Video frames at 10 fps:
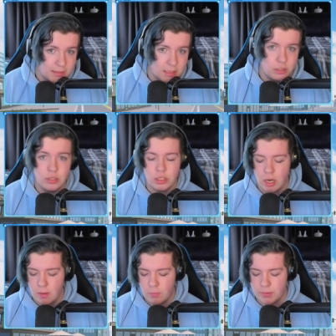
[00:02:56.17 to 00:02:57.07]
station
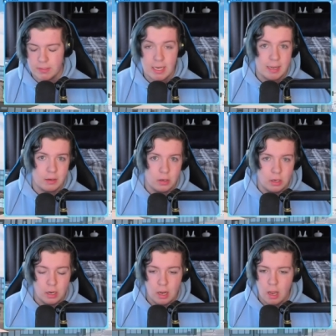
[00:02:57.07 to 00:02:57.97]
job with the
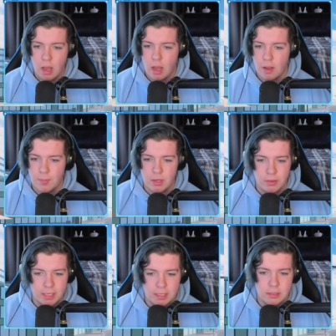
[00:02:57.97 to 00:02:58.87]
tanker um, and all
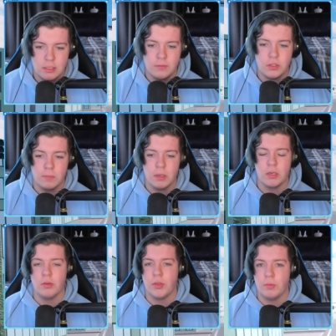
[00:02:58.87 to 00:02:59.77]
that kind of stuff. So I'm going to
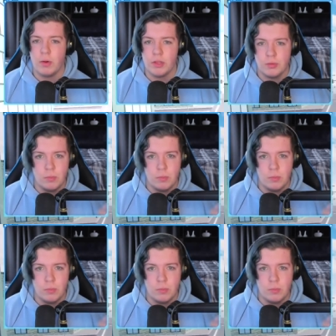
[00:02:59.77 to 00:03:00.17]
go through, run through